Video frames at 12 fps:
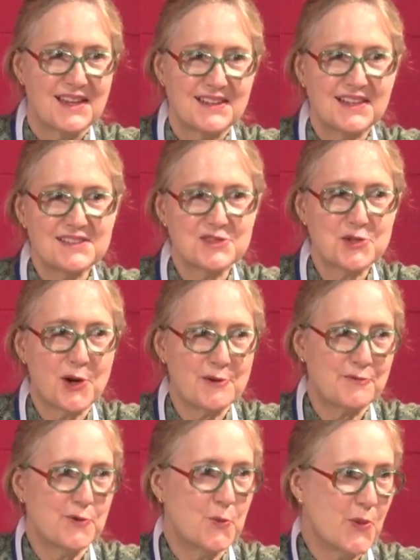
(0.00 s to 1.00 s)
let's
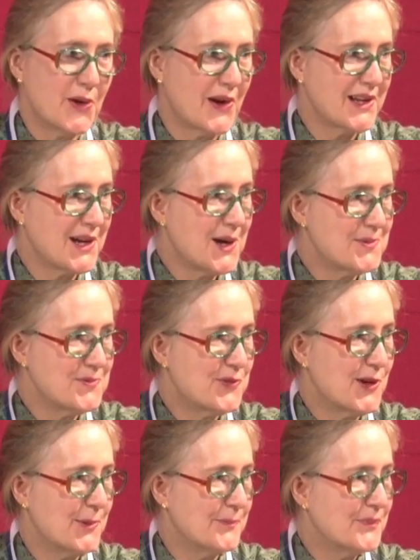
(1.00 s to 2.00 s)
start from where I come
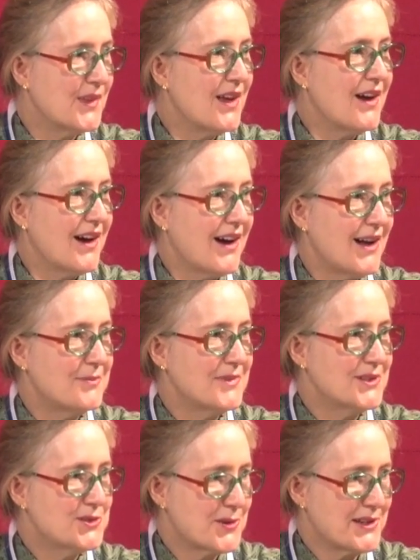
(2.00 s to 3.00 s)
from. I'm
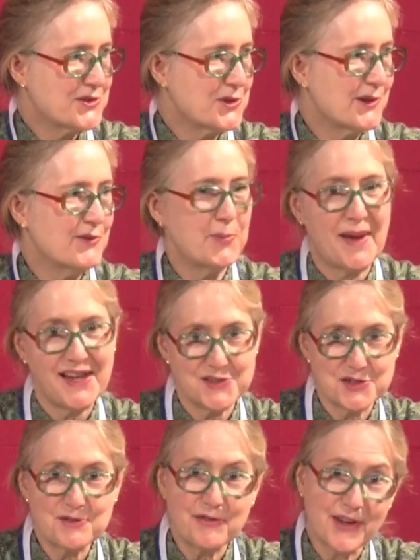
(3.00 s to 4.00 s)
the director of a
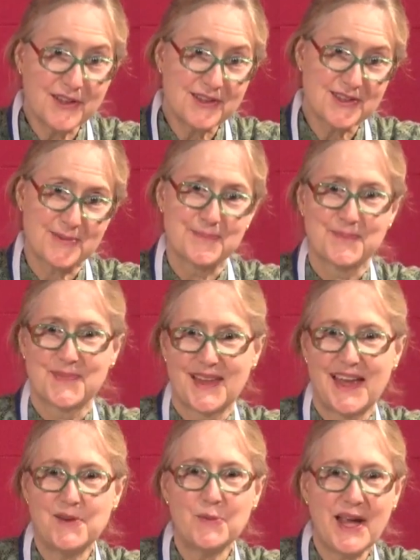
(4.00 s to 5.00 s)
pension fund,
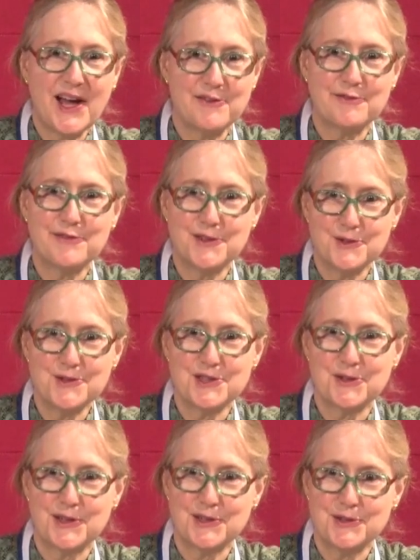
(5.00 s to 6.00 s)
and we have
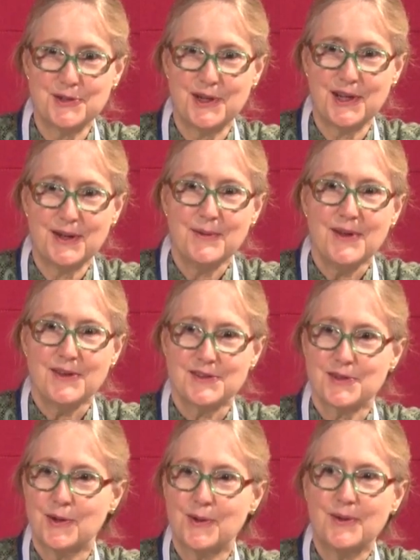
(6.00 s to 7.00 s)
fiduciary duty.
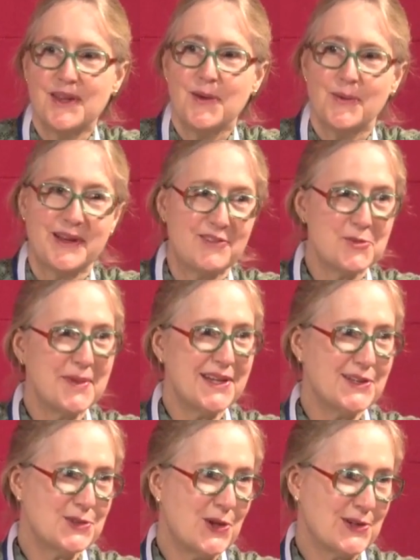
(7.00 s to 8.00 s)
So when everybody
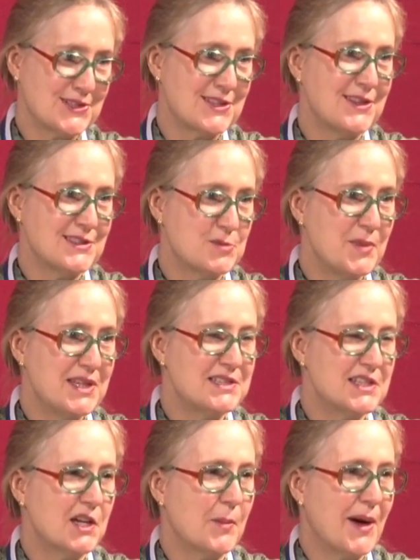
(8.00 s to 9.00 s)
talks in this
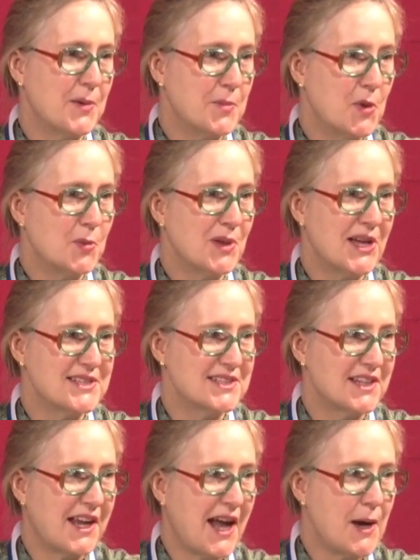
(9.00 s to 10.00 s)
meeting about
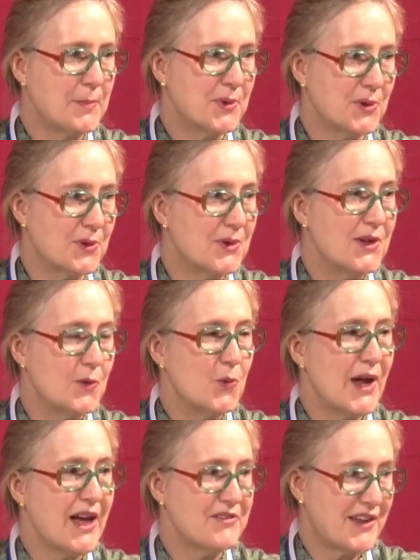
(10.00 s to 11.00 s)
mobilizing capital,
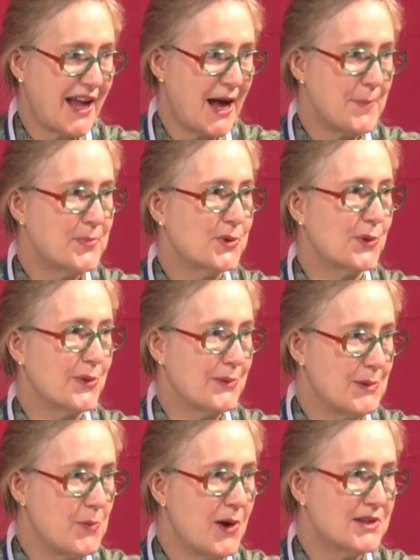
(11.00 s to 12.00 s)
we have capital that
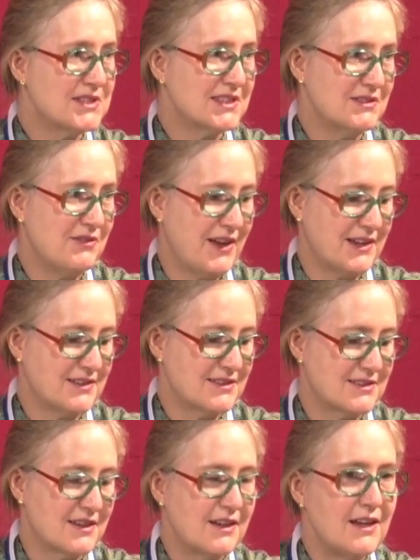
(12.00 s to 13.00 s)
we want to
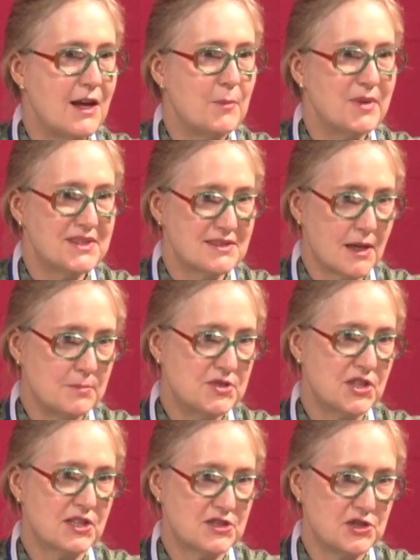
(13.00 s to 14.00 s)
invest, but
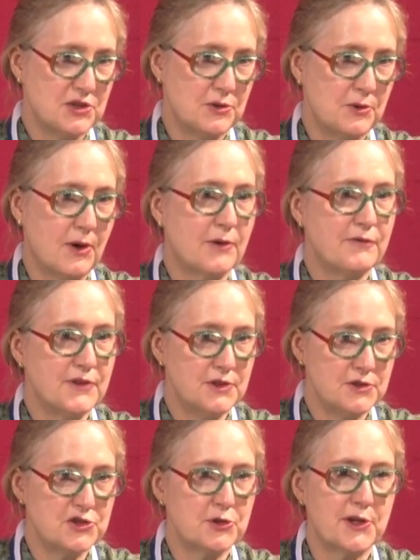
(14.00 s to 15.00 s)
subject to our
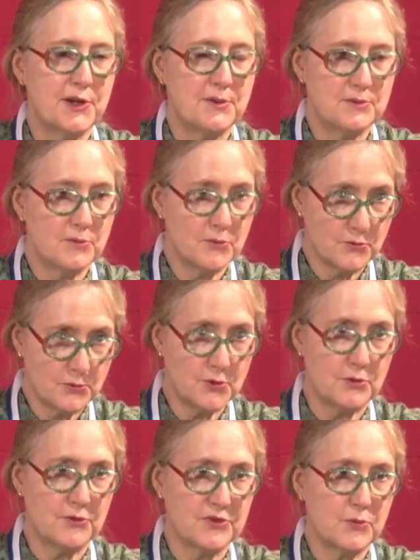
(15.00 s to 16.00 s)
fiduciary
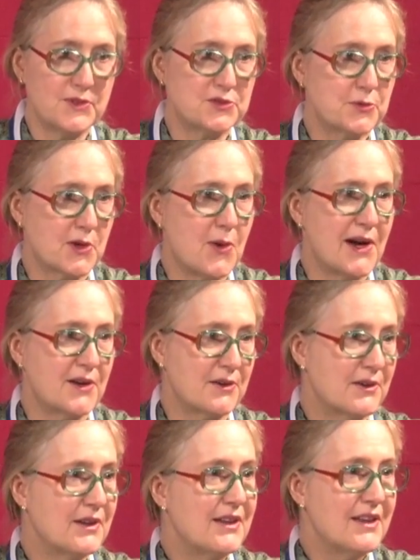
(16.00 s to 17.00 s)
rules, which
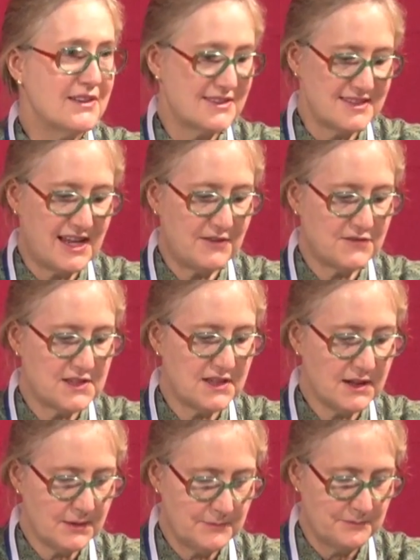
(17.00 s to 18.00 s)
require
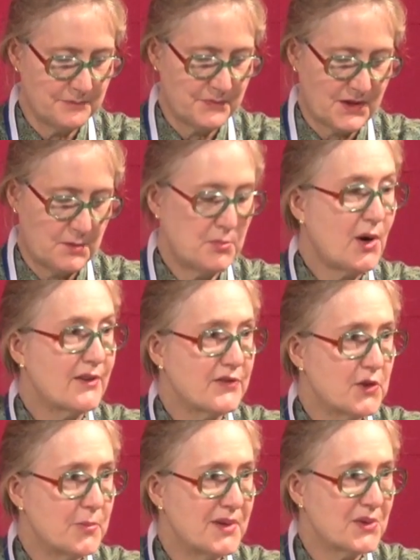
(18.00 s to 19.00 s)
safety,
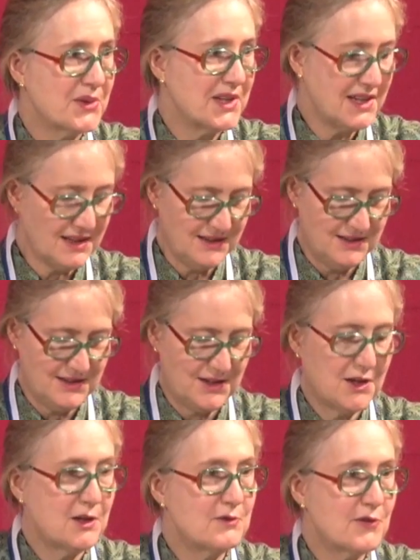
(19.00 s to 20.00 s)
profitability,
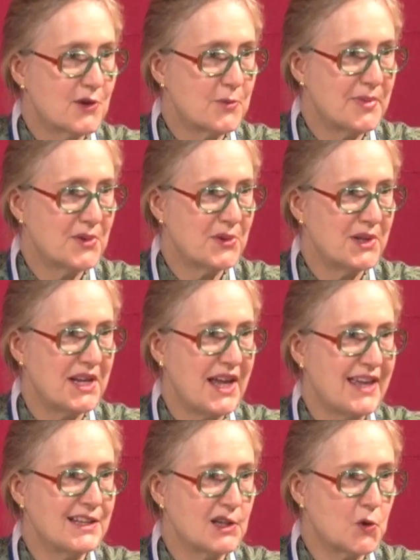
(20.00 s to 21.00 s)
convertibility,
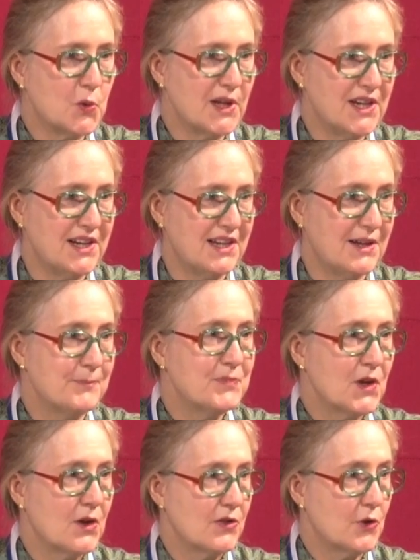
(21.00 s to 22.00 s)
and liquidity.
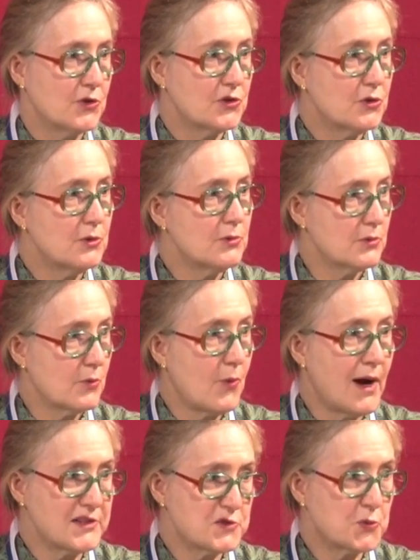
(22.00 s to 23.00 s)
Those are
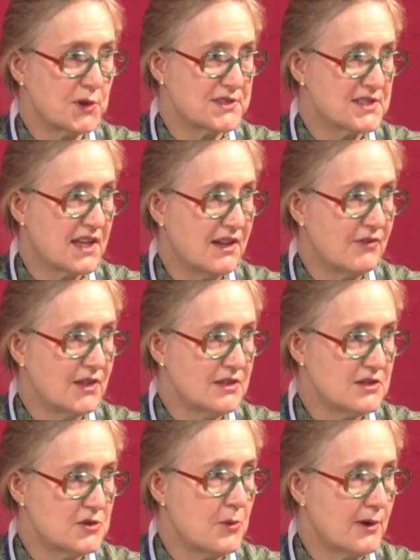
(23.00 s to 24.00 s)
watchwords given
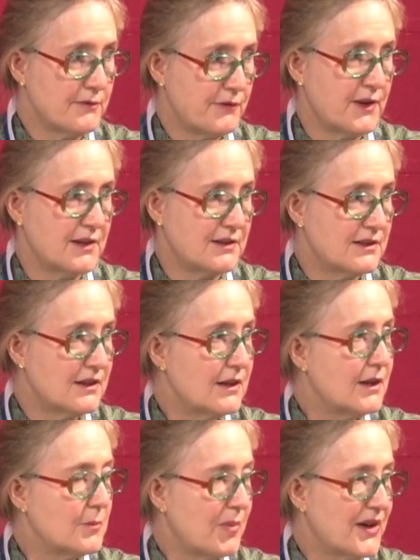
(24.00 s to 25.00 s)
to our fund
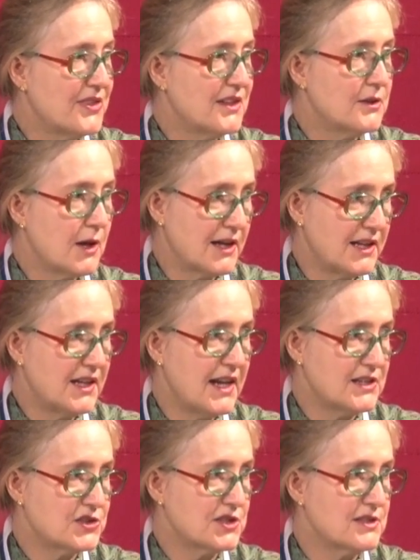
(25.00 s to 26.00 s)
by the United
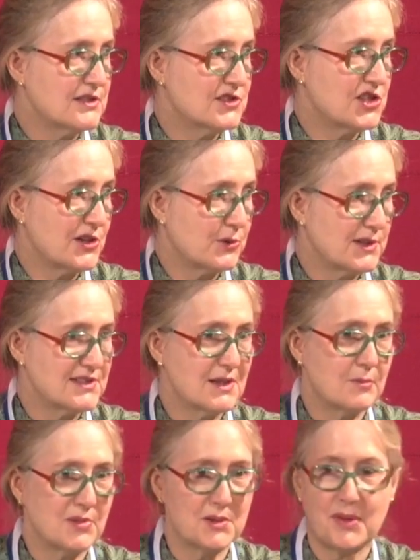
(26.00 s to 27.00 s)
Nations General
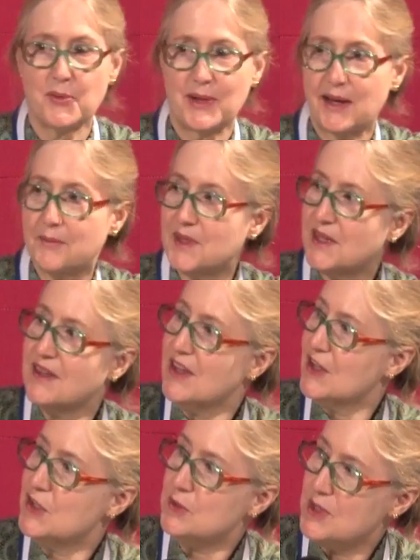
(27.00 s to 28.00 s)
Assembly. By the way, I'm the
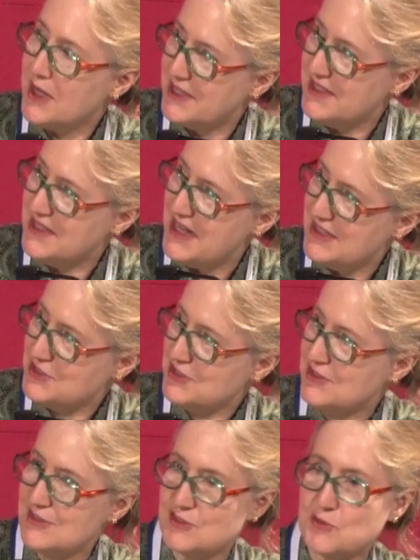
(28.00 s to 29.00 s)
United
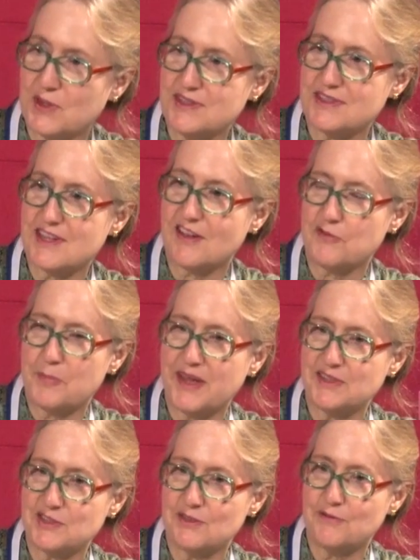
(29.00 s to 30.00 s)
Nations Joint Staff
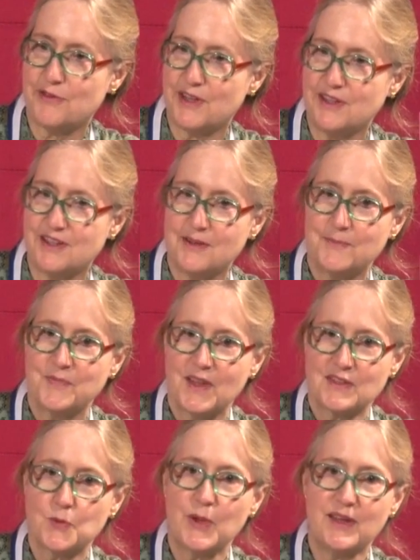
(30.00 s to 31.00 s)
Pension Fund.
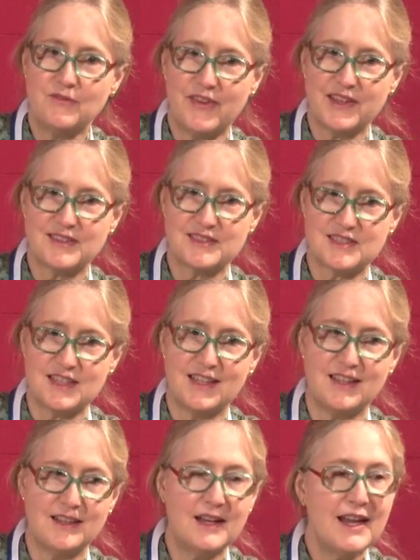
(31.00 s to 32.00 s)
So we invest
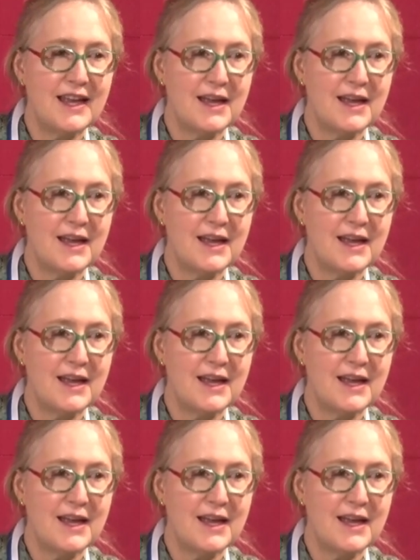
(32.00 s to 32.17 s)
in